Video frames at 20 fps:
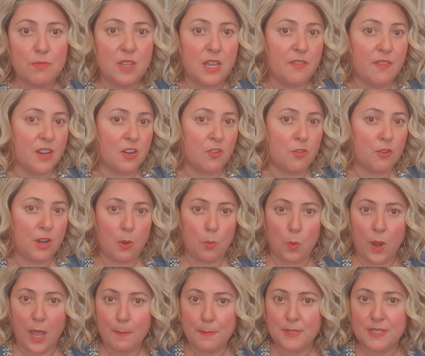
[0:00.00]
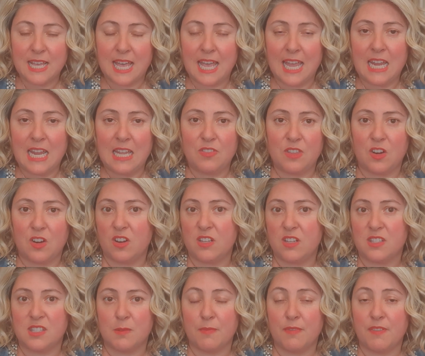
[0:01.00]
They have a great website. There
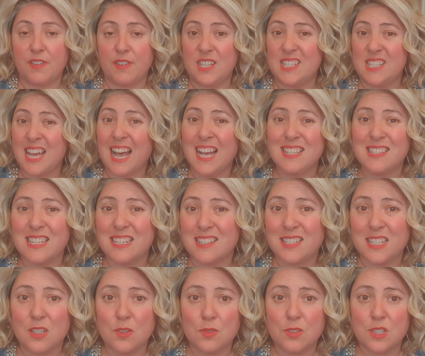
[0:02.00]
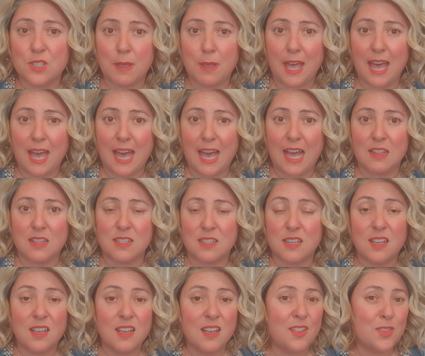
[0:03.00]
is some fantastic deals to be had.
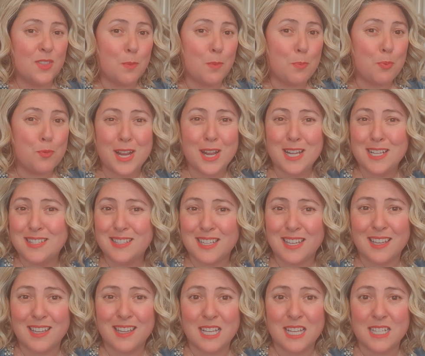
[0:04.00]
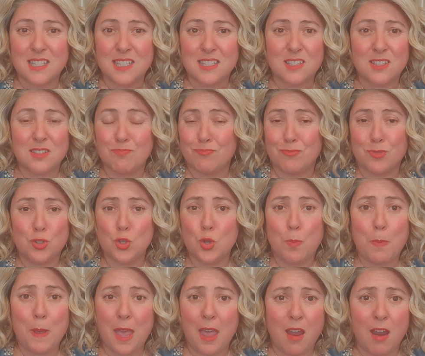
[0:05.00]
The pricing is
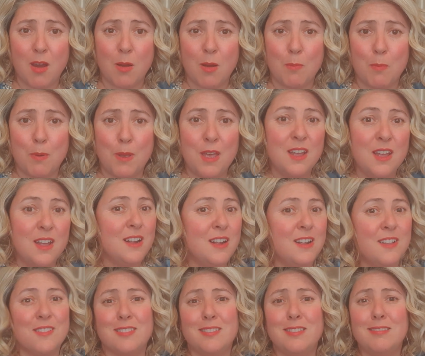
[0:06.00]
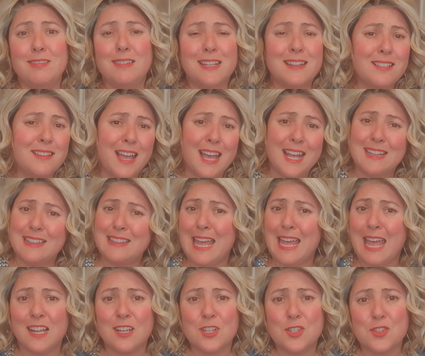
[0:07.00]
superb. Little hidden
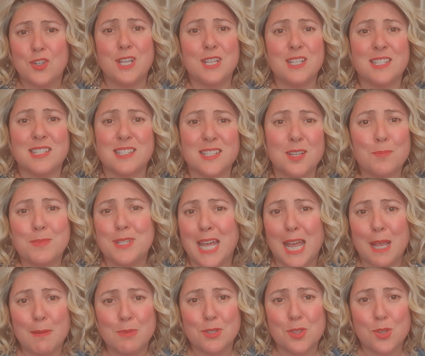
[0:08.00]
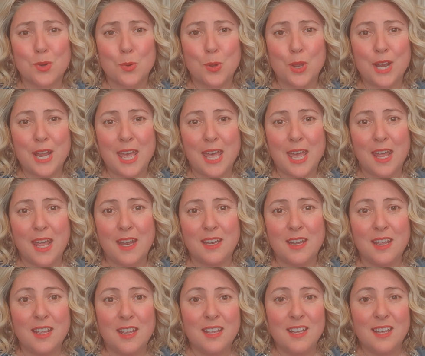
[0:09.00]
extras sometimes thrown
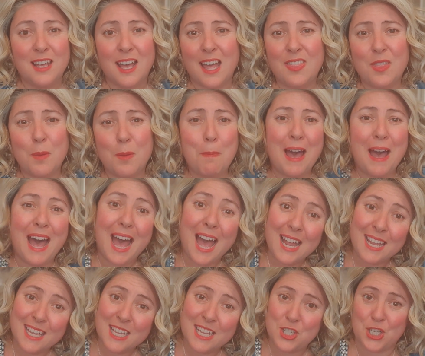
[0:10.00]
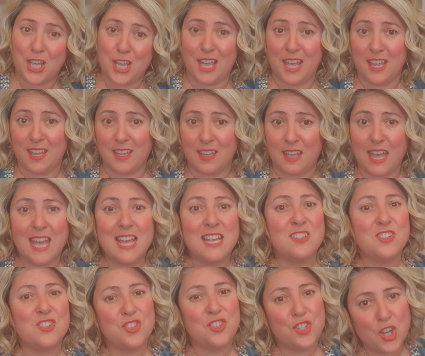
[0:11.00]
in. And the packaging
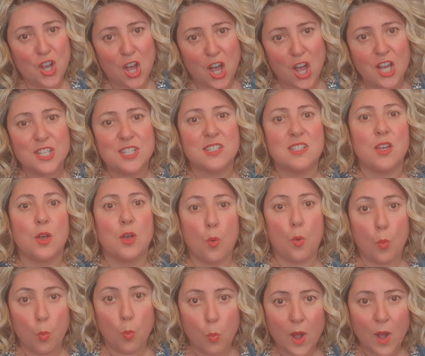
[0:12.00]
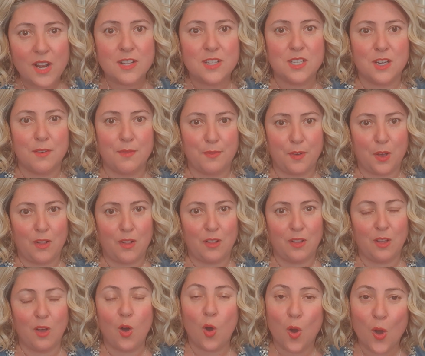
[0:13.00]
is just
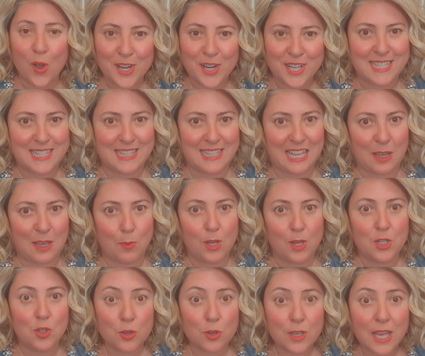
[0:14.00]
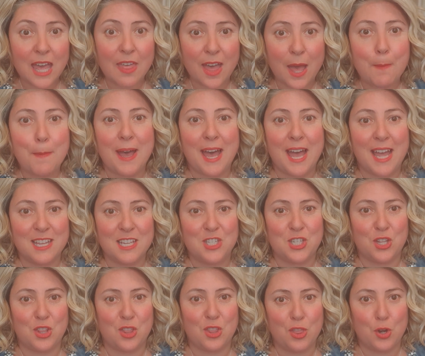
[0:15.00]
wonderful. Honestly, when you get that
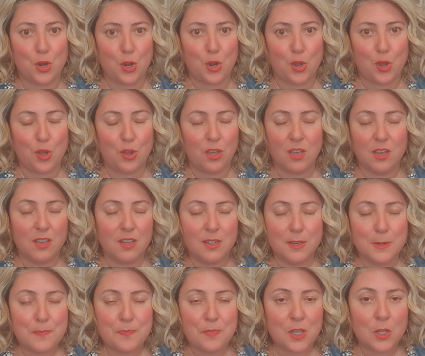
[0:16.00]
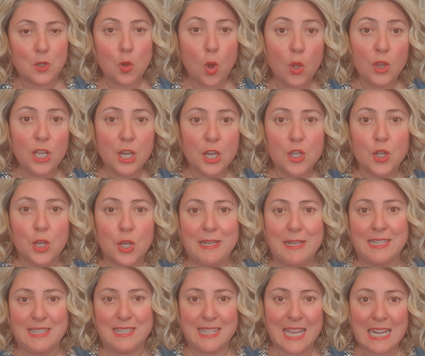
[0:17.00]
packaging through, not only are you going to be
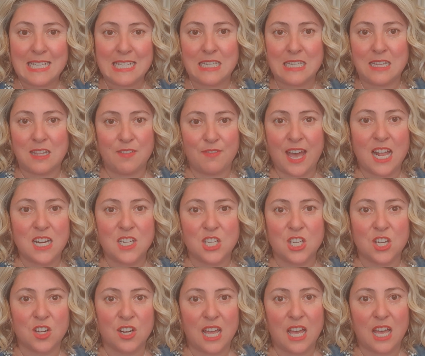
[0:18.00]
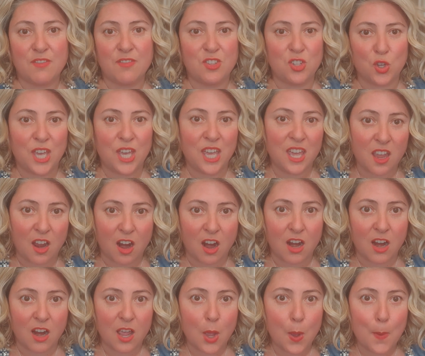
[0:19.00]
excited at the fact that you're going to have new
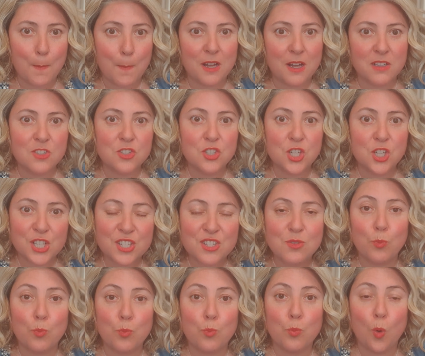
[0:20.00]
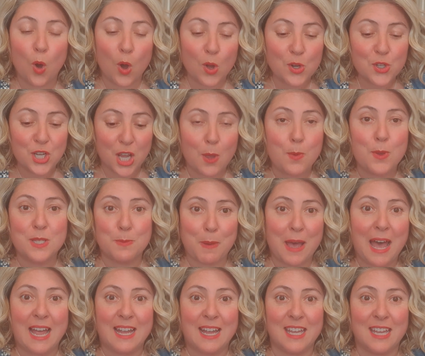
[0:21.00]
hair, but just watch how it's
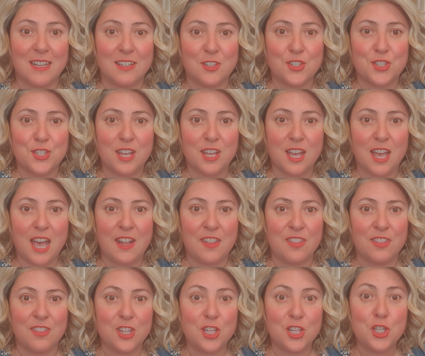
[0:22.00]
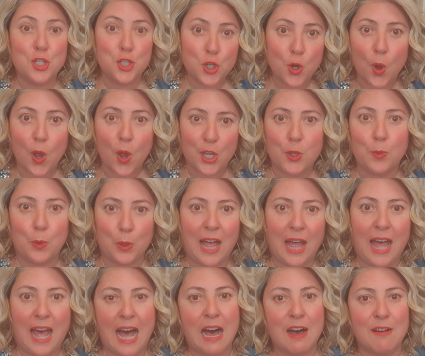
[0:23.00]
packaged and the joy you will
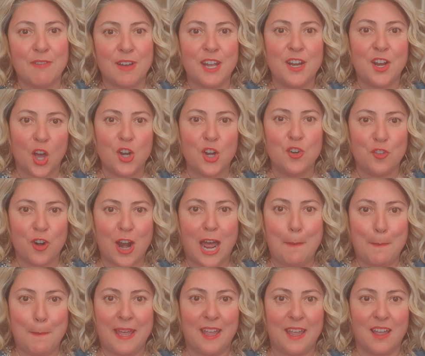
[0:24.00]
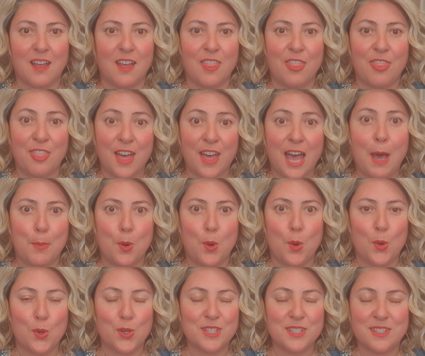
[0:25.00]
have in unwrapping that
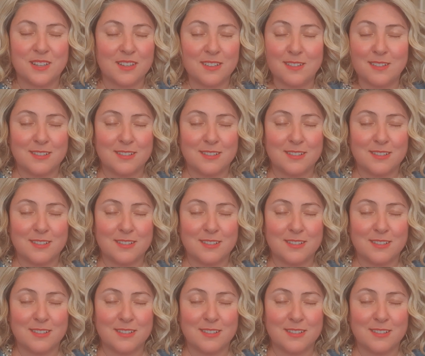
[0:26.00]
box.